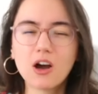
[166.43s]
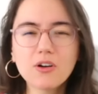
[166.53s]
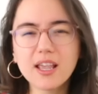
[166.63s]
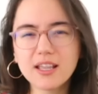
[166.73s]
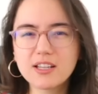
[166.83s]

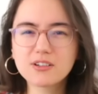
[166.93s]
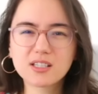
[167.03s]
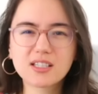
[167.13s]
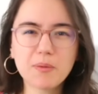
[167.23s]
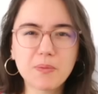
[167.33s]
okay, here's
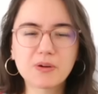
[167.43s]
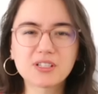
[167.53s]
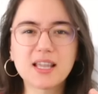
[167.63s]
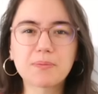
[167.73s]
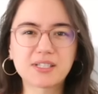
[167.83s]
the type of
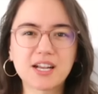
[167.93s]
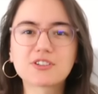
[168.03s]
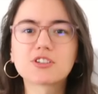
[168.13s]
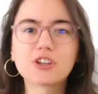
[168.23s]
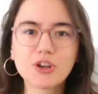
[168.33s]
person that
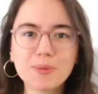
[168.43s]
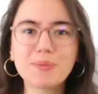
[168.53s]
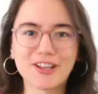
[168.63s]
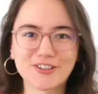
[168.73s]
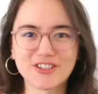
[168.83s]
potentially could
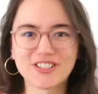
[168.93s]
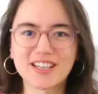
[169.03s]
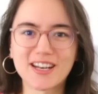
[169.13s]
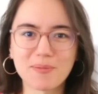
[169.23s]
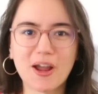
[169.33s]
be
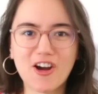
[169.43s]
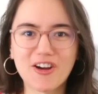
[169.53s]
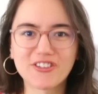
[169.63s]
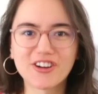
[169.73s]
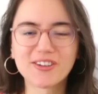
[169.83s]
interested in my
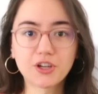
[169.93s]
offer.